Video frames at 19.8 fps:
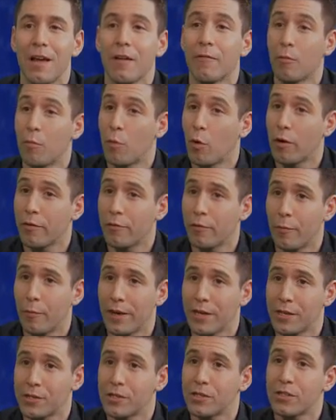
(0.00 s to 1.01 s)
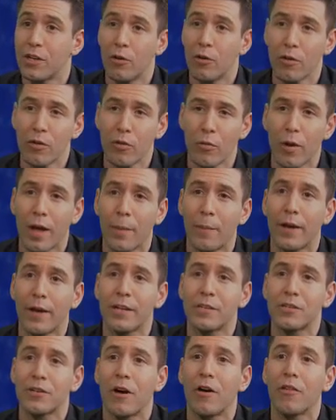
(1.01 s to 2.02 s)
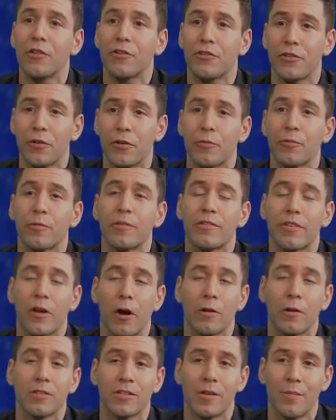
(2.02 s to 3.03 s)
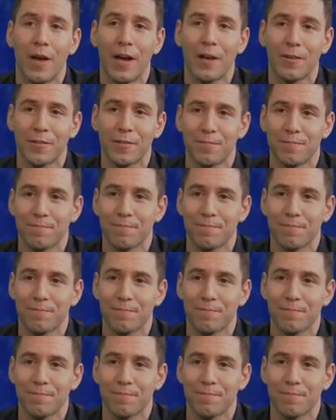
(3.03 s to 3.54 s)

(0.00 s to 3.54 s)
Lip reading: For more information, go to the webpage on the children's arts amount.